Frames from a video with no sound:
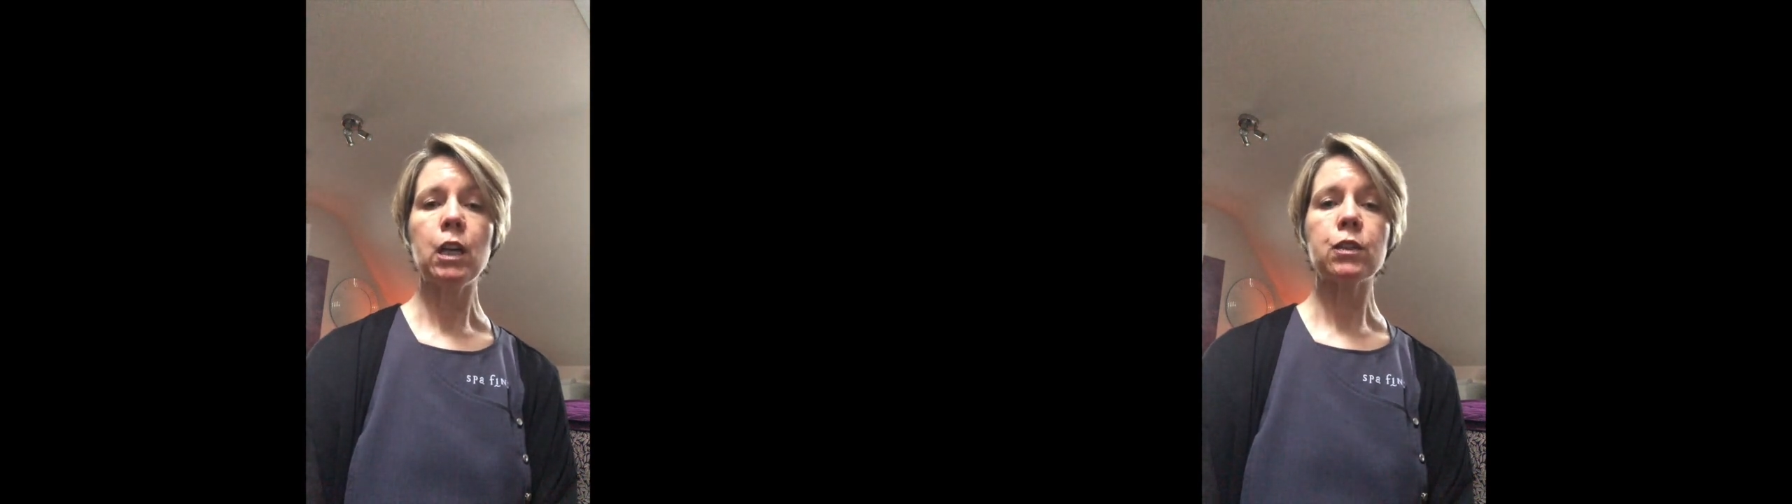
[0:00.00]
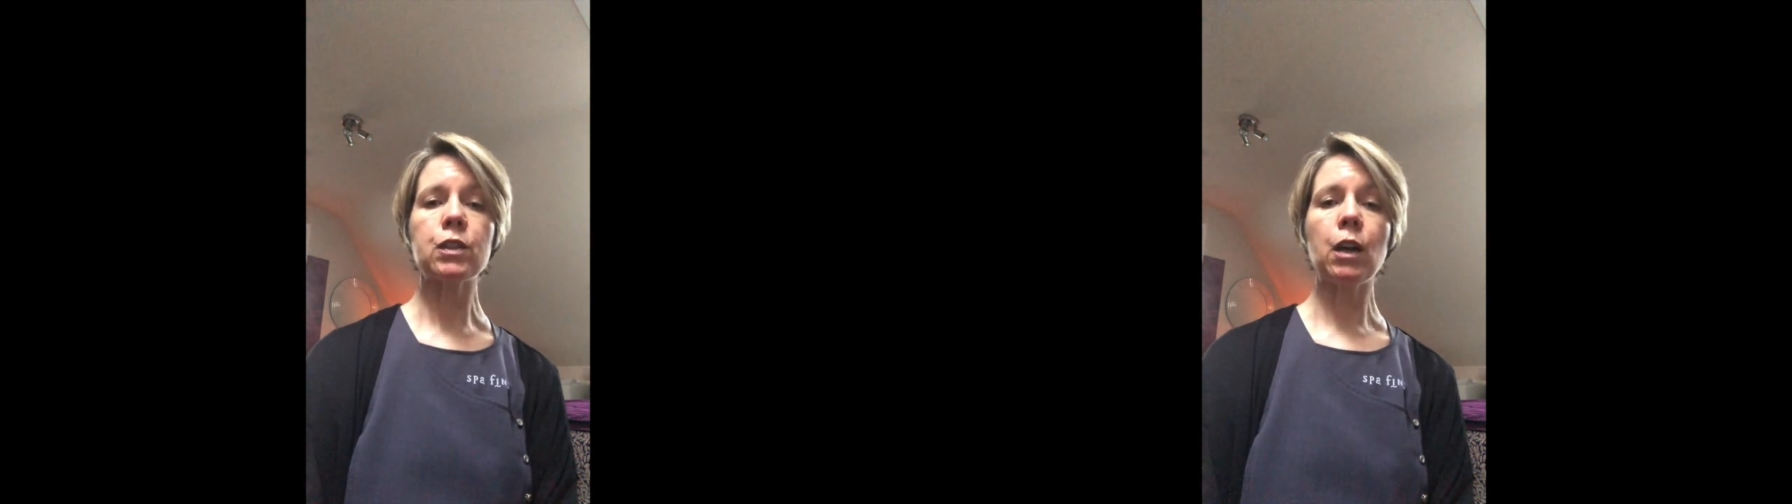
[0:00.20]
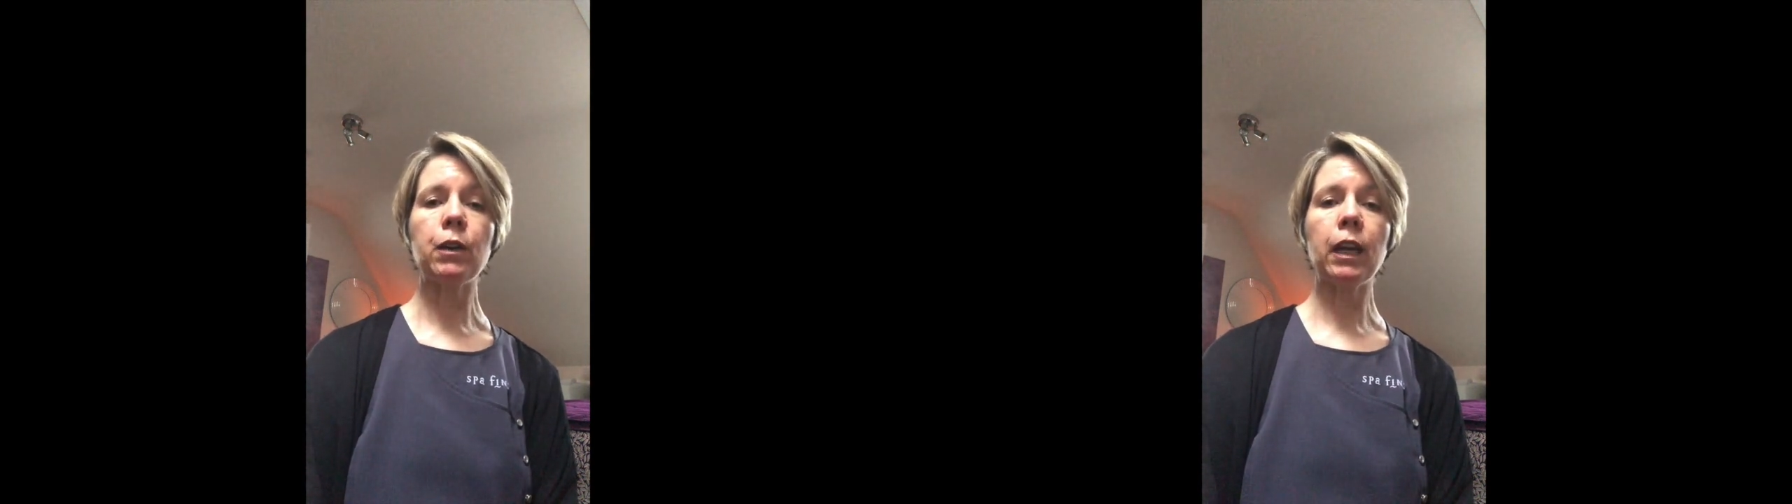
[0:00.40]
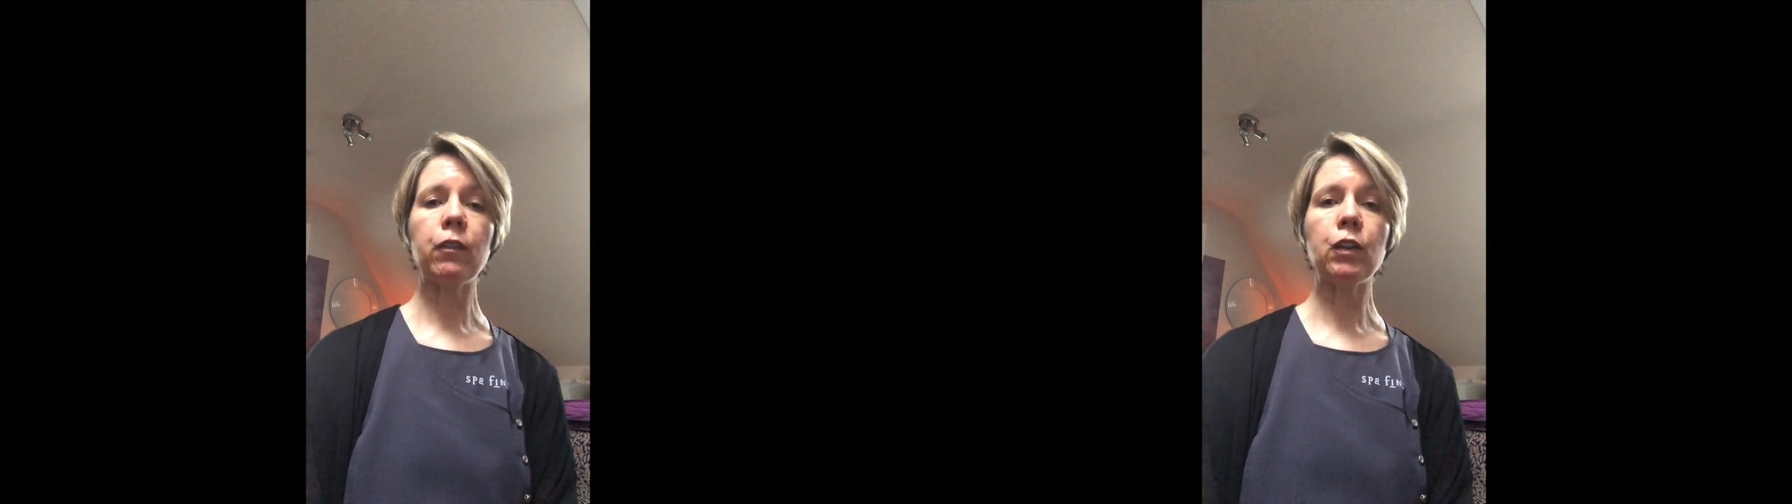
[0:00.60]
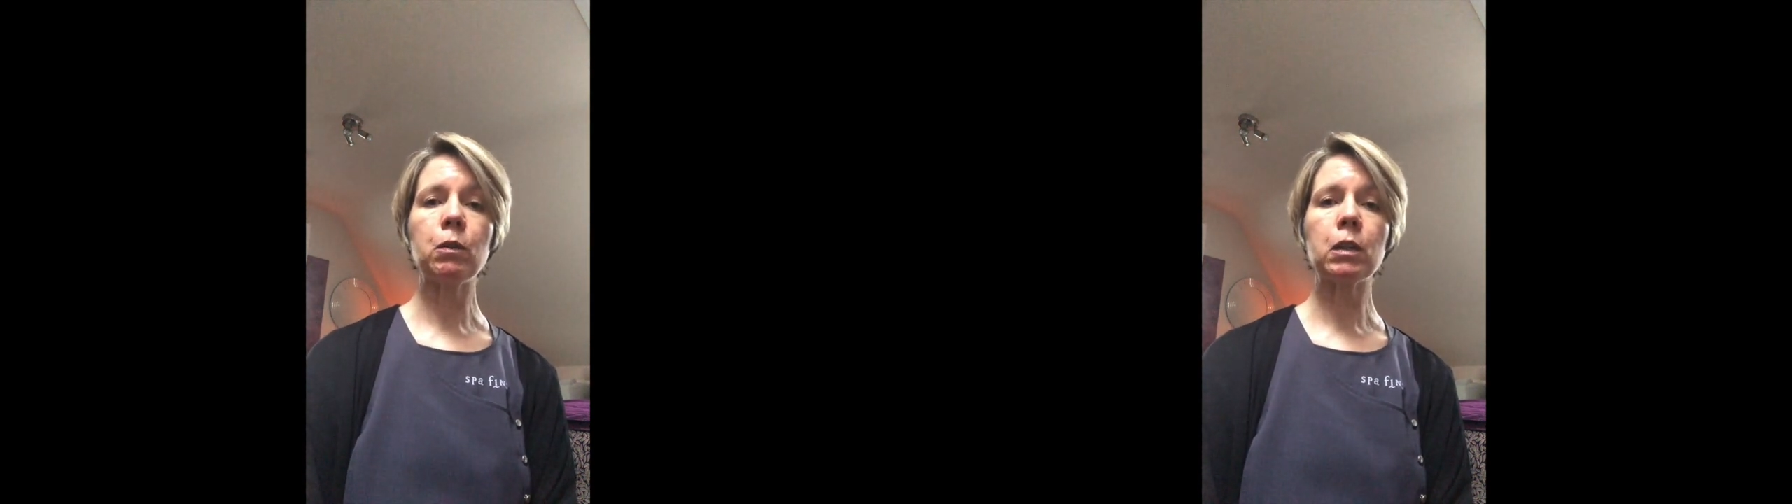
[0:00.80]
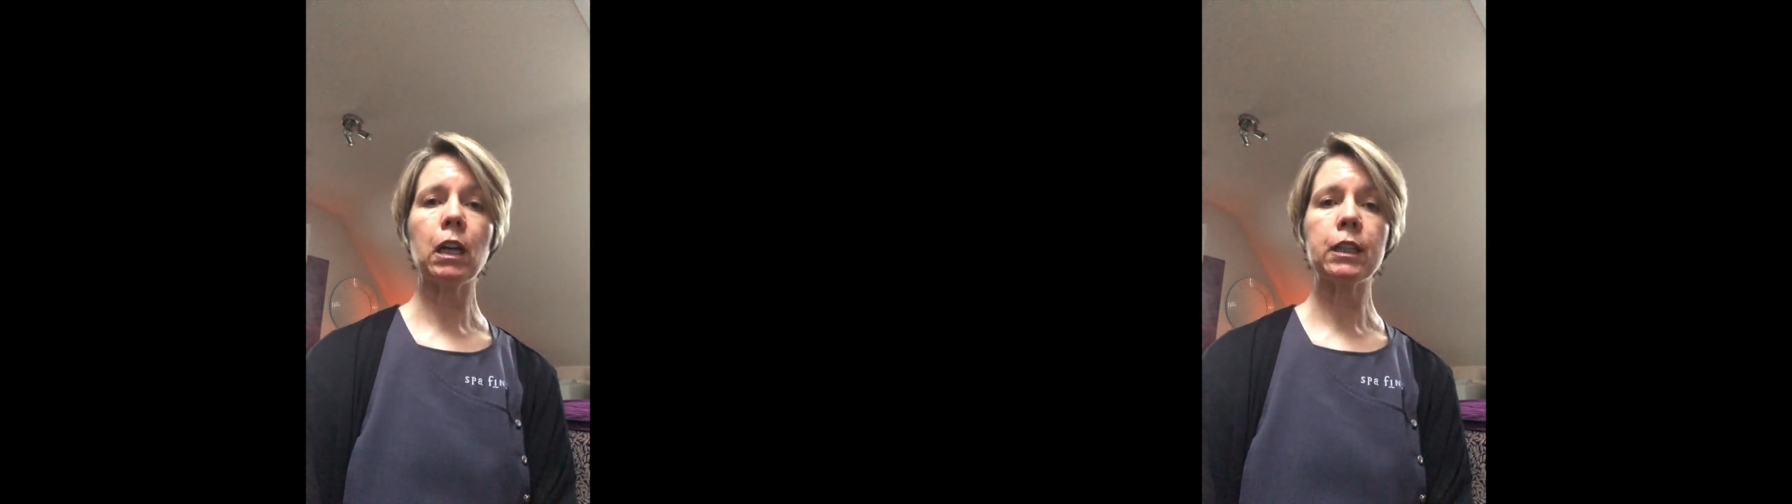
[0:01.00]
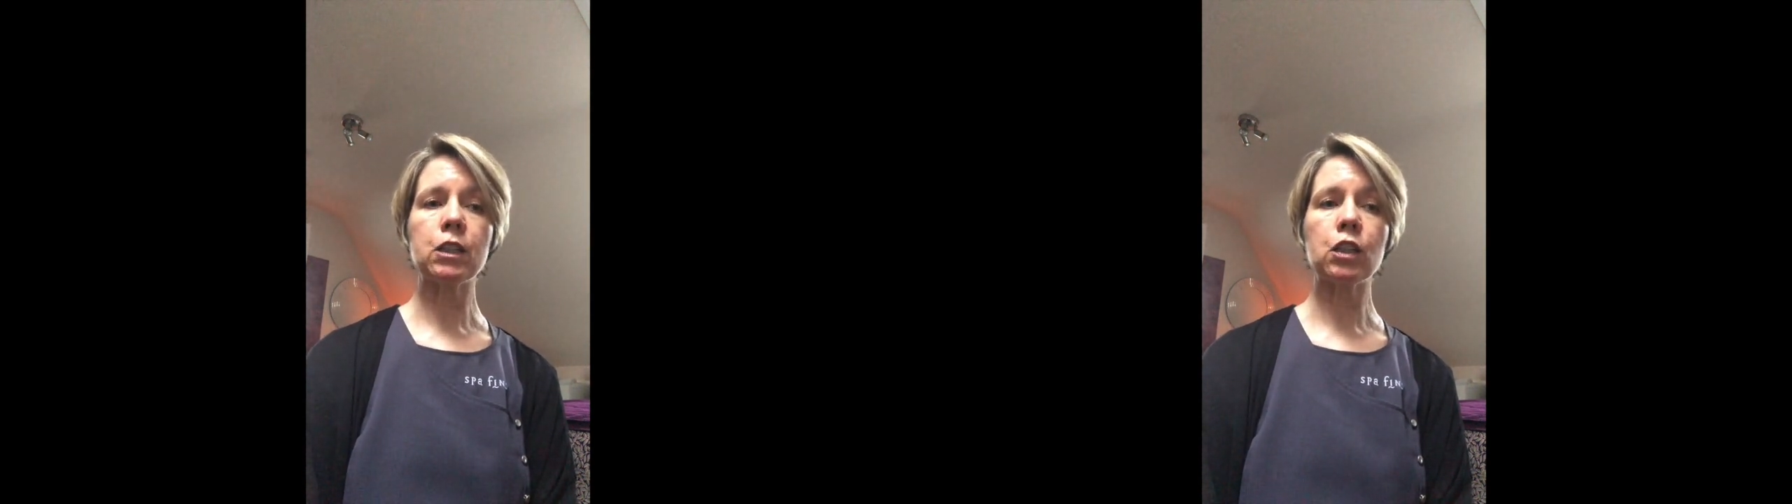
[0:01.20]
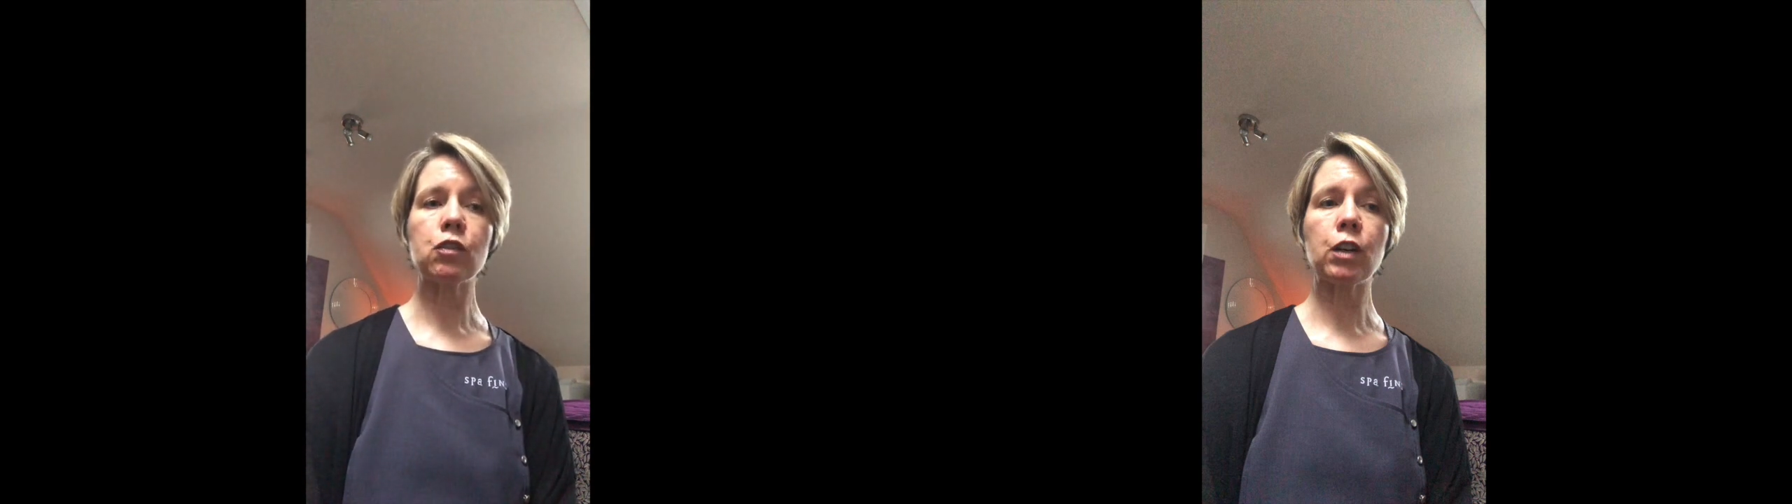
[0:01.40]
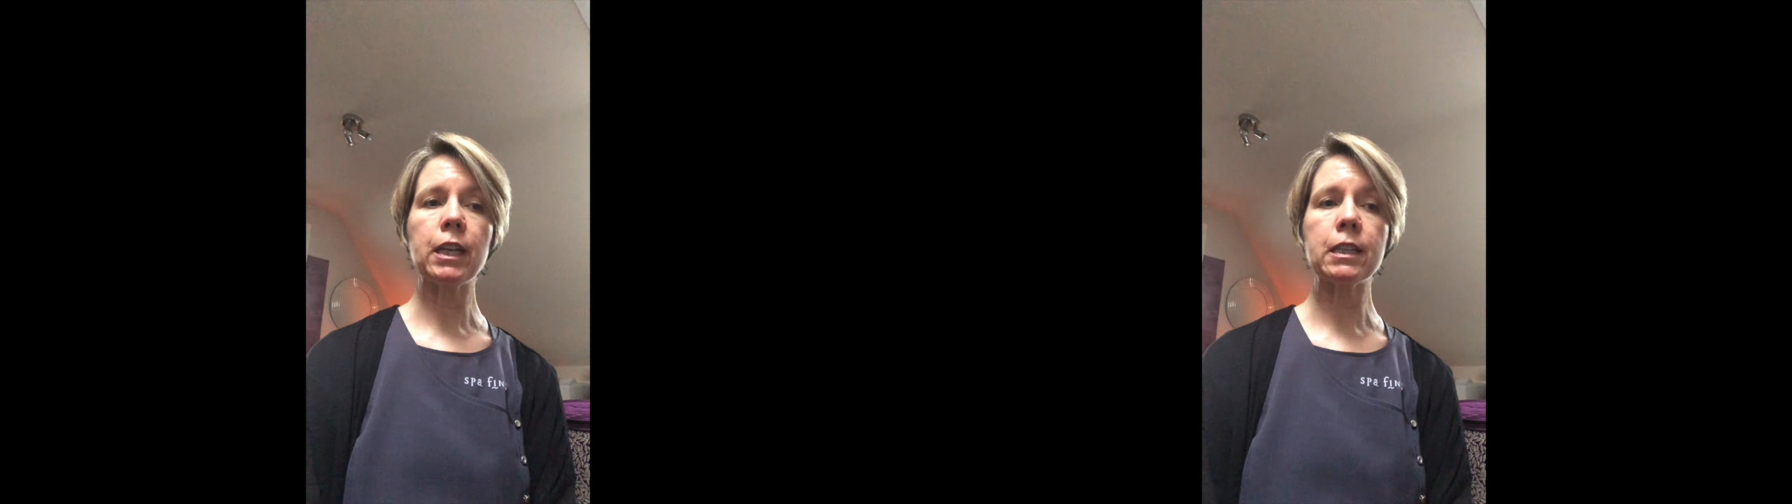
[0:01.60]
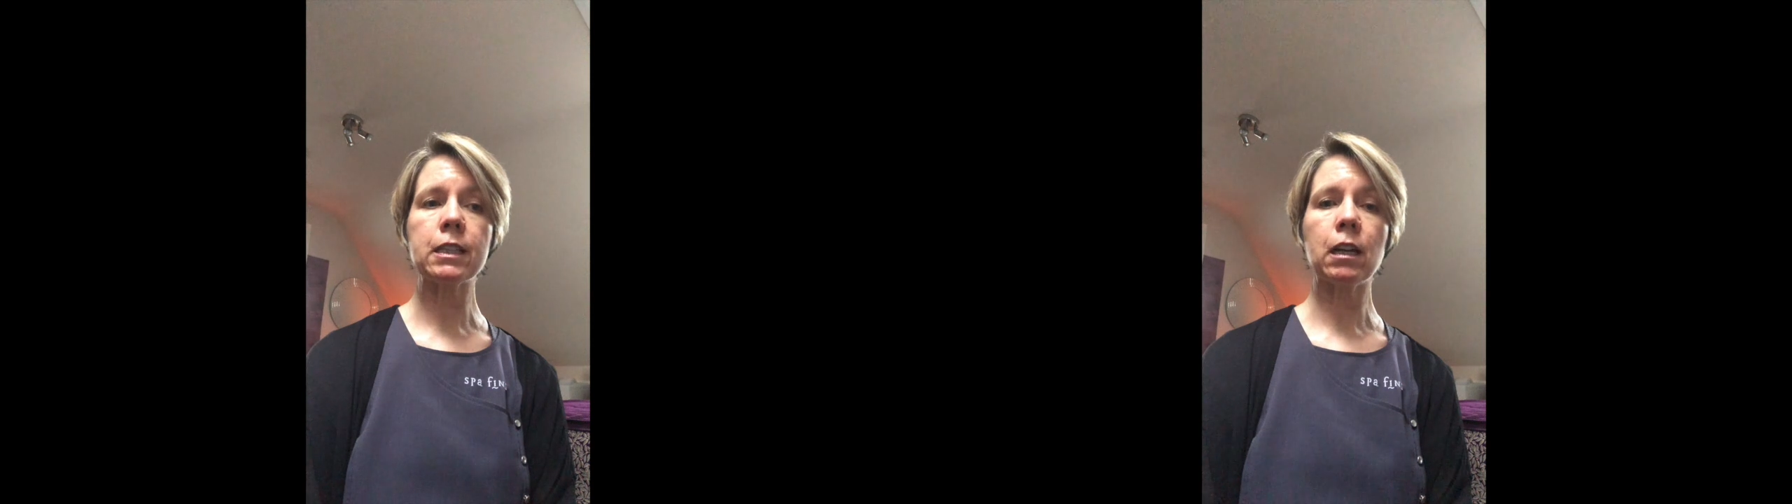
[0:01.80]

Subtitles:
So if you would like to treat